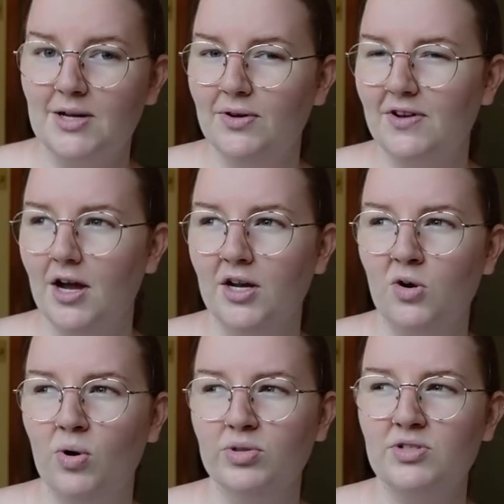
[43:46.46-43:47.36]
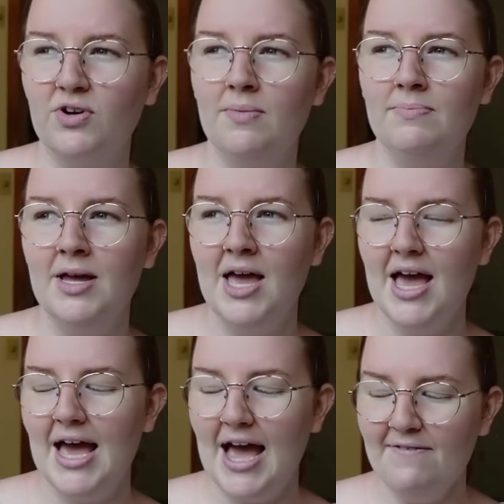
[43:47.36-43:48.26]
that we've gotten quotes from
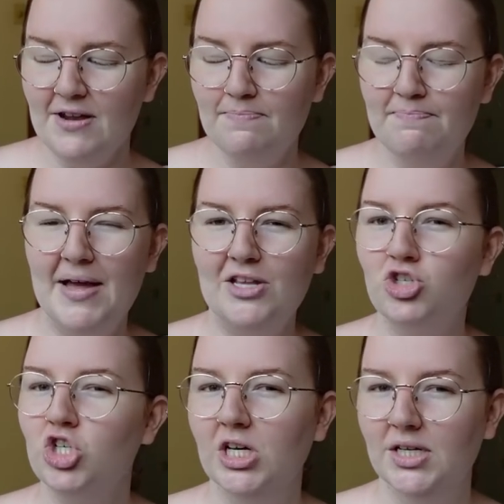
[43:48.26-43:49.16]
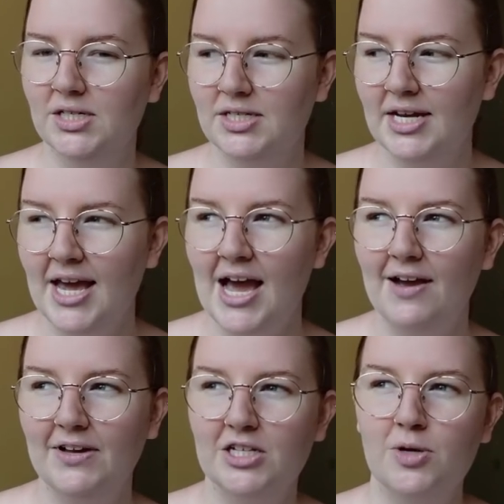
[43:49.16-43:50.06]
haven't mentioned
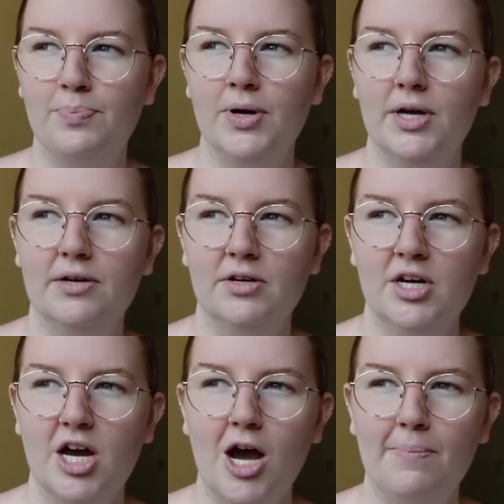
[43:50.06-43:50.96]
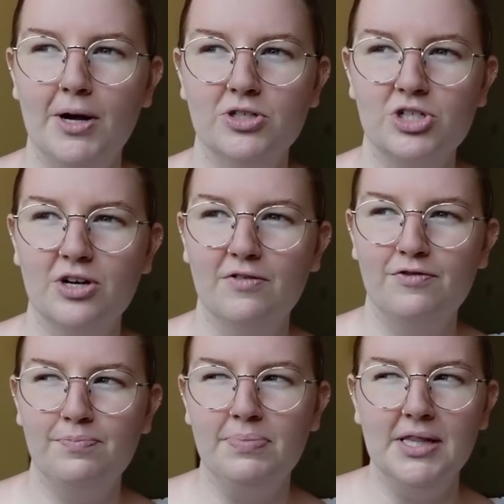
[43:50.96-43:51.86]
having to put a bunch
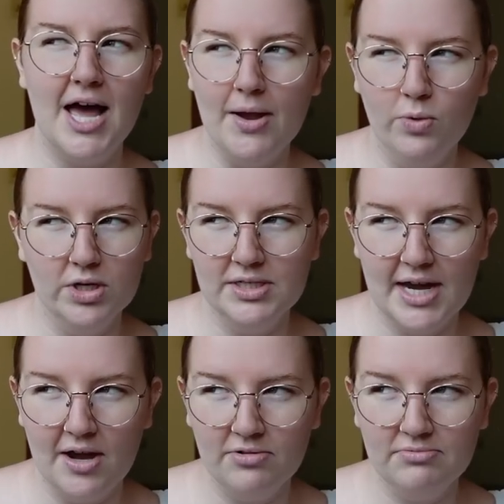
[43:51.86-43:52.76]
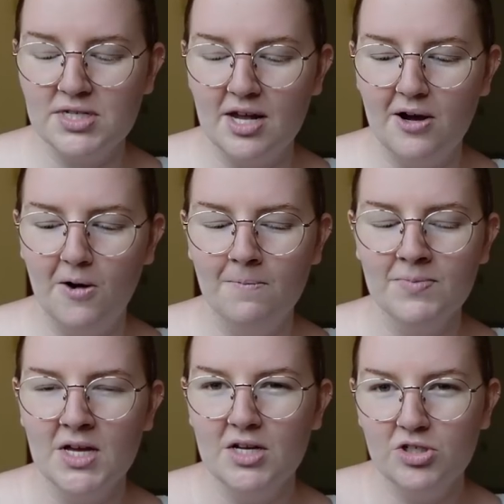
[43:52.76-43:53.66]
of plywood down. So
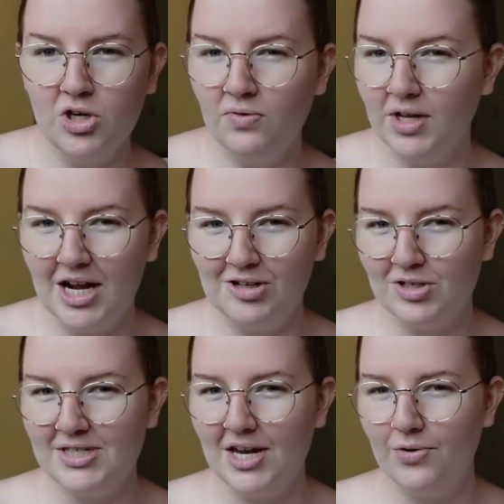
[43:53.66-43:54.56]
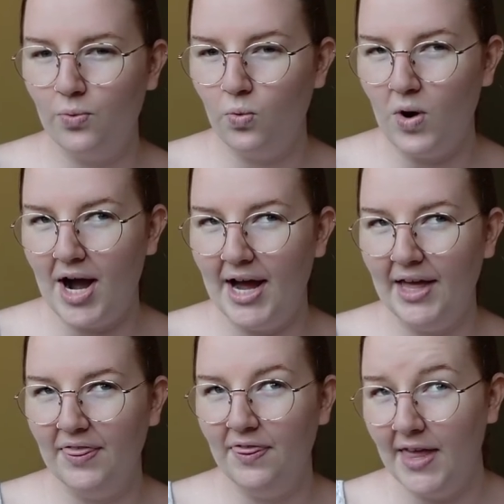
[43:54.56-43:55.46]
don't really understand
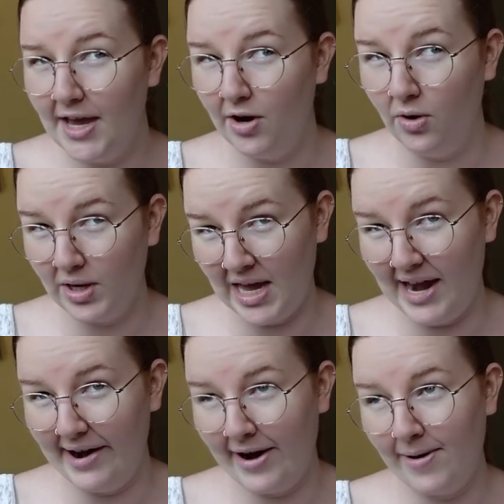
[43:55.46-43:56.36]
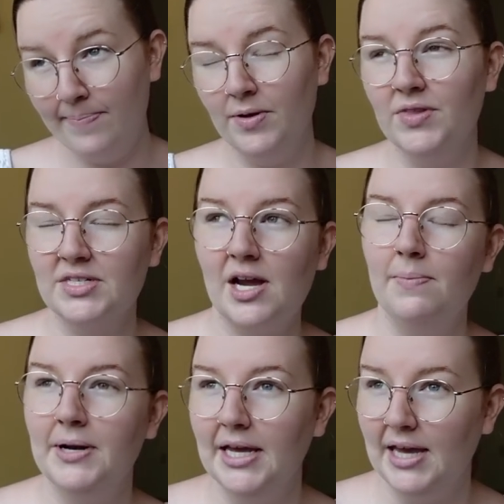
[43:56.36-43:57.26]
why they don't care, but this
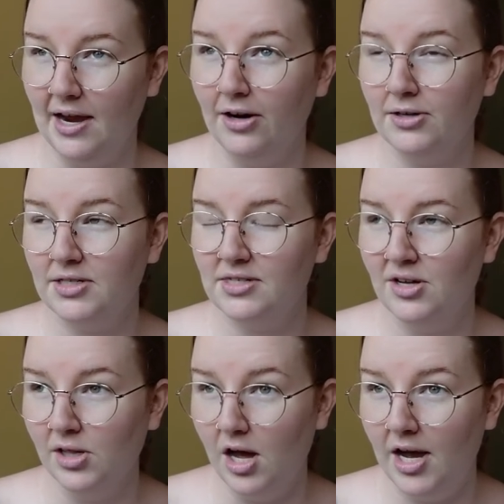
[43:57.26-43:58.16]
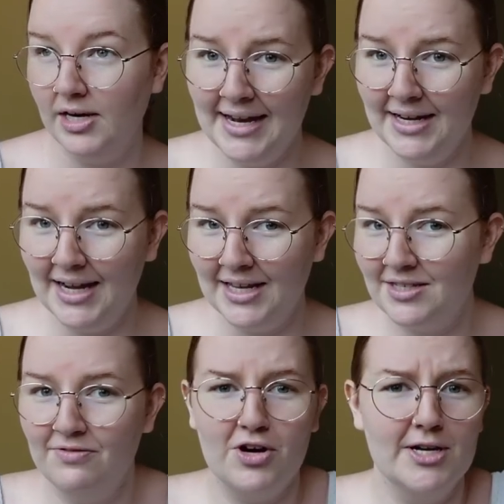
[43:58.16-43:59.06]
company cares a lot. And
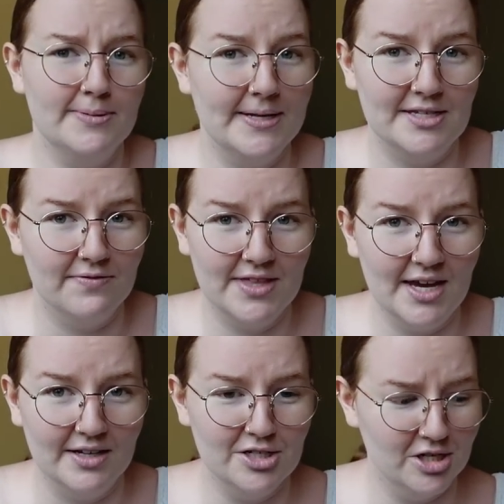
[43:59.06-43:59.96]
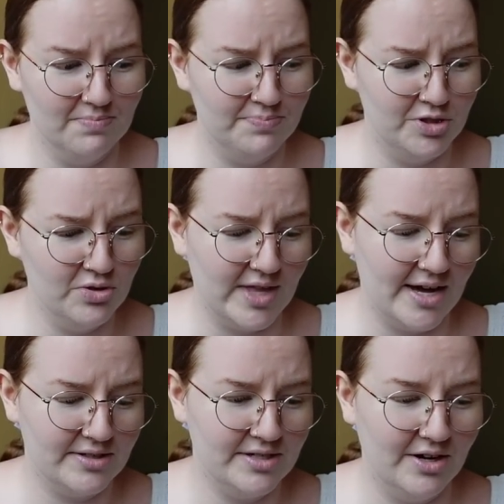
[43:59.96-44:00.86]
it's a very expensive thing to do
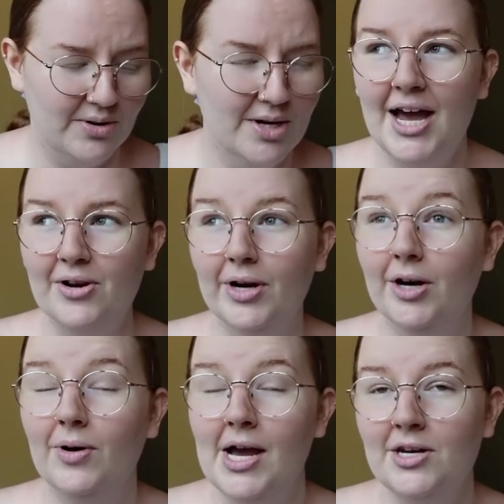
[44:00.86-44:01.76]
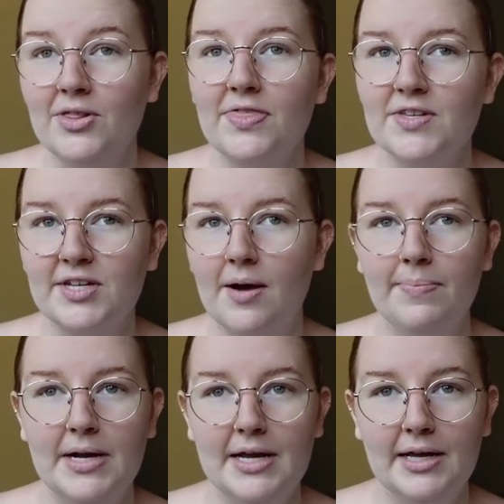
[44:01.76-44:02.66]
that. So I don't know. I know that this
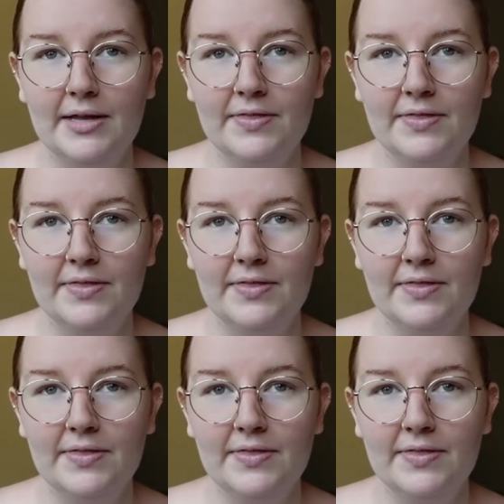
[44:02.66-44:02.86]
company